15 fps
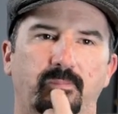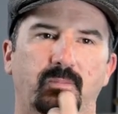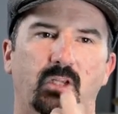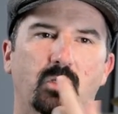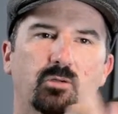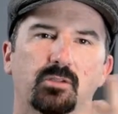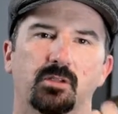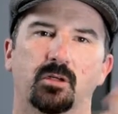
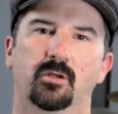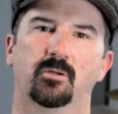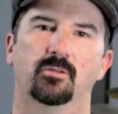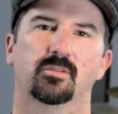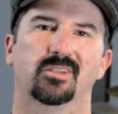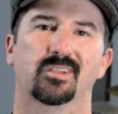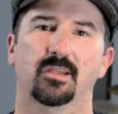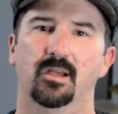ghost
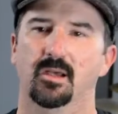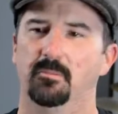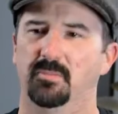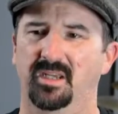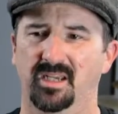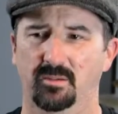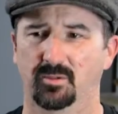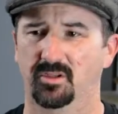notes,
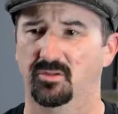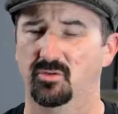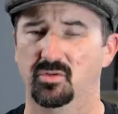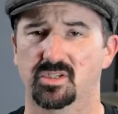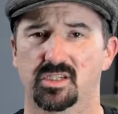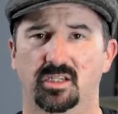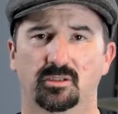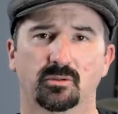being able to do
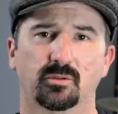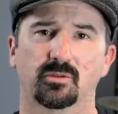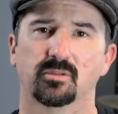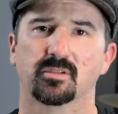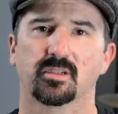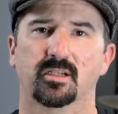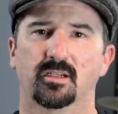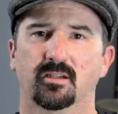
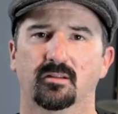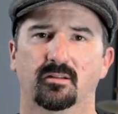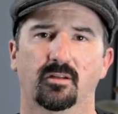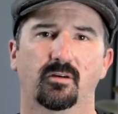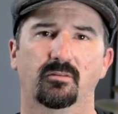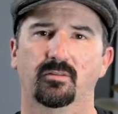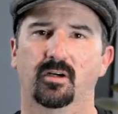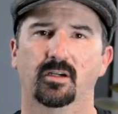singles at a
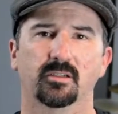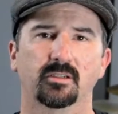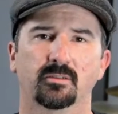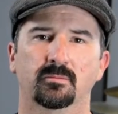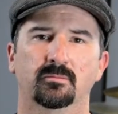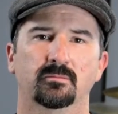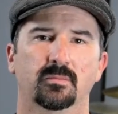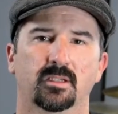low
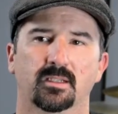volume.